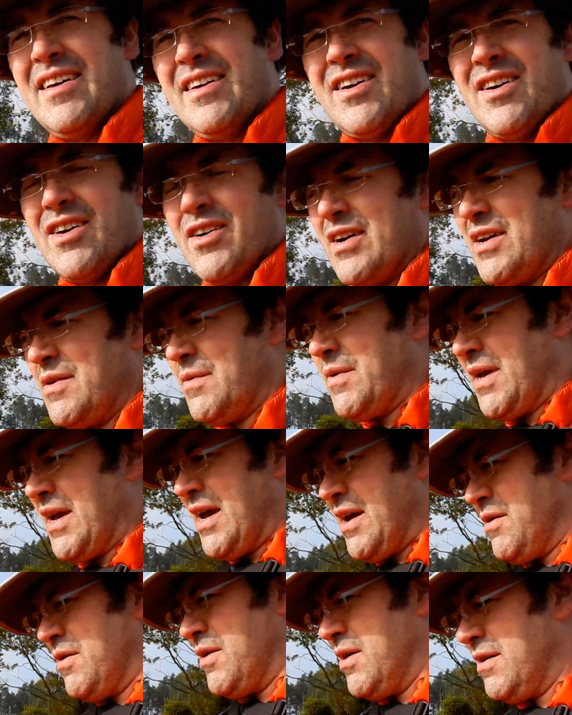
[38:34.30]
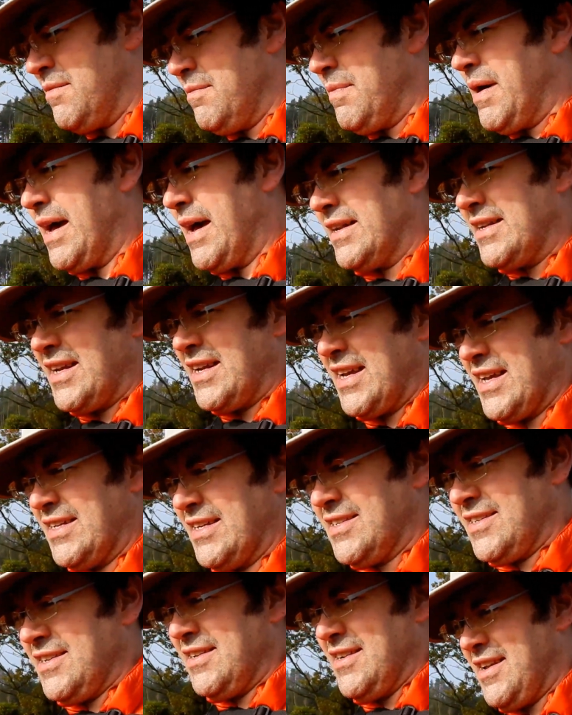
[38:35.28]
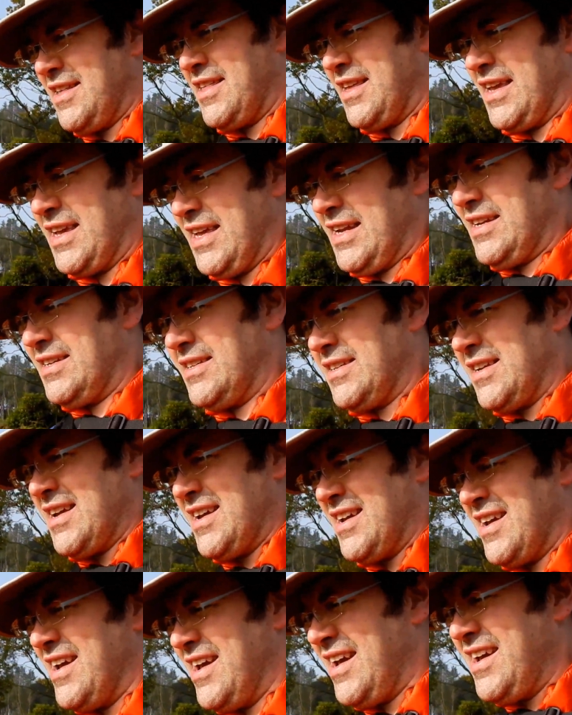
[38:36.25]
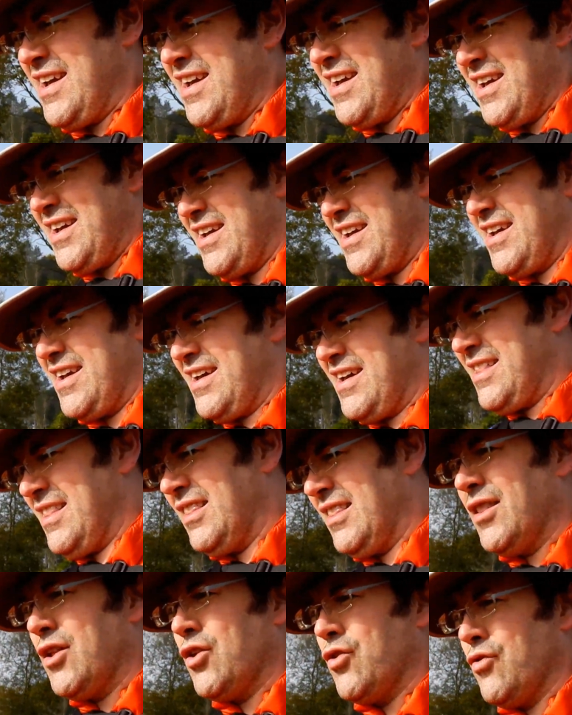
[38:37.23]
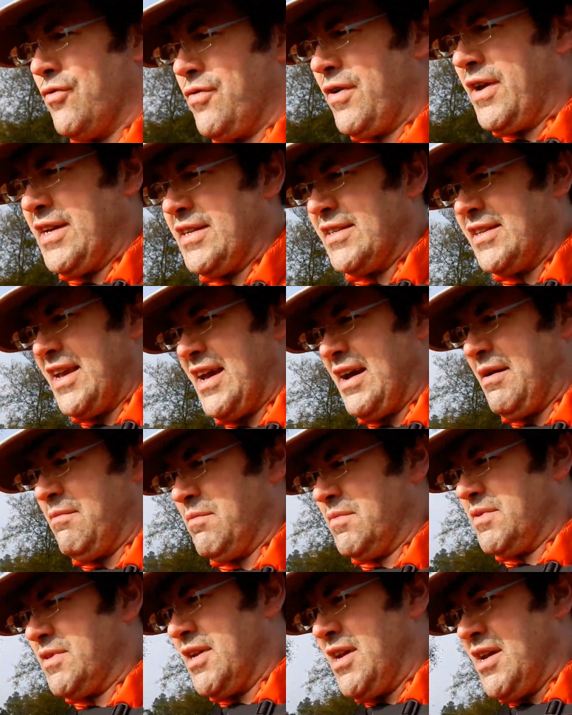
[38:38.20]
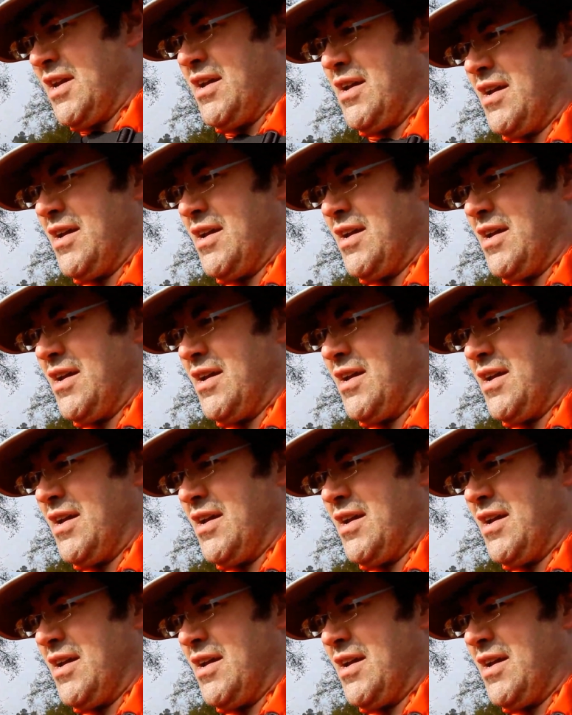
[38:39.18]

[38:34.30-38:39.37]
oh, here we go, Pat Dickinson, I think it is. Love his camps.